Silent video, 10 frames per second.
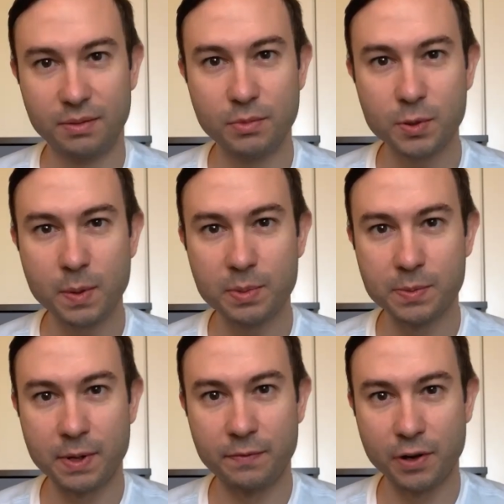Most people
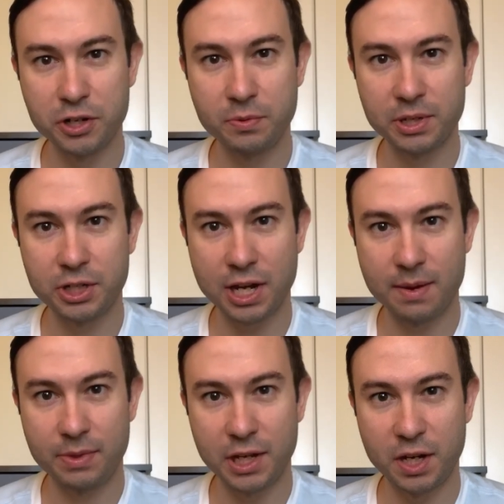spend far too much
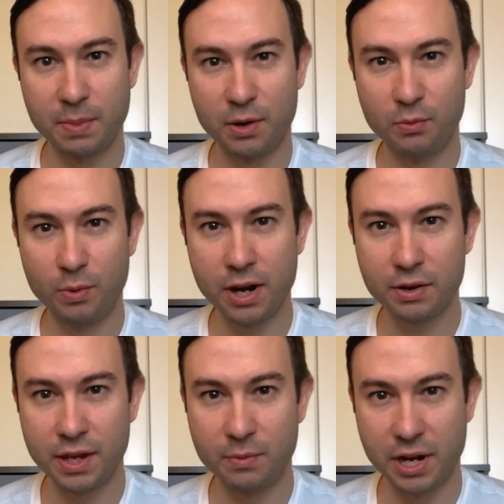time thinking about where
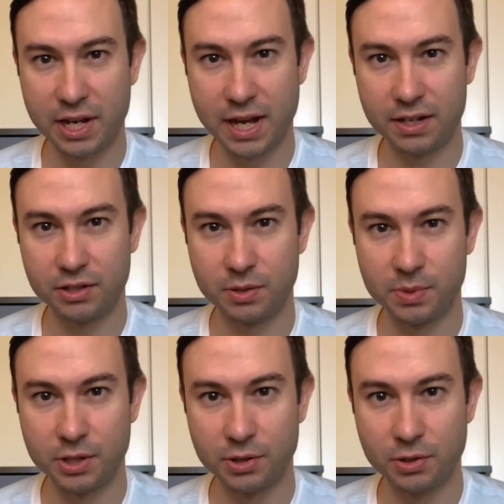they want to get in terms
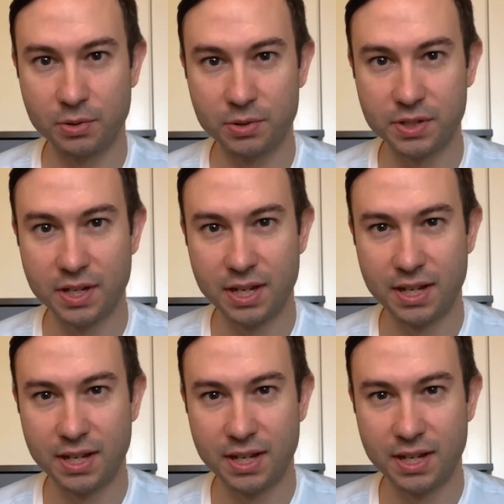of their goals,